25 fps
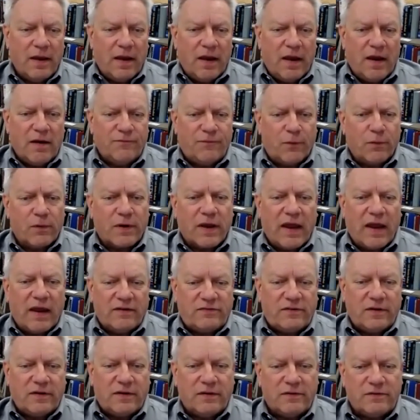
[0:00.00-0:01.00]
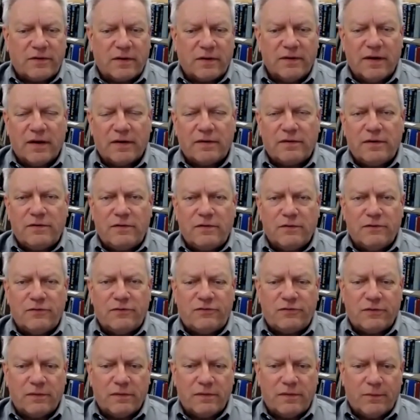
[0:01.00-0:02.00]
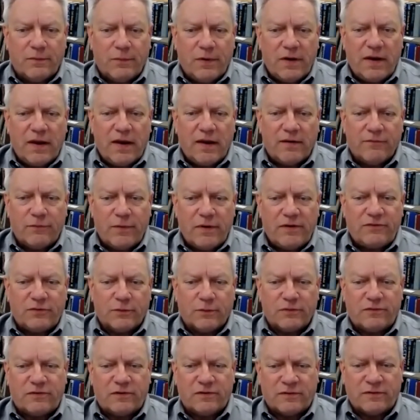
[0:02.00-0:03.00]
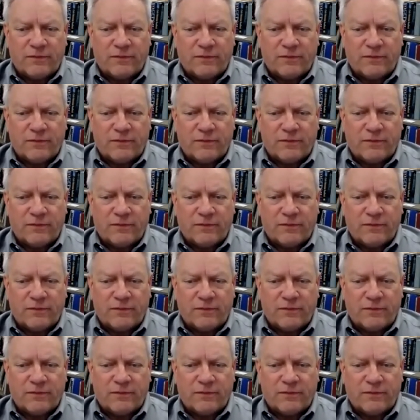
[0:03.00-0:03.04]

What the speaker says: and forecasting is conducted to ensure that we have resources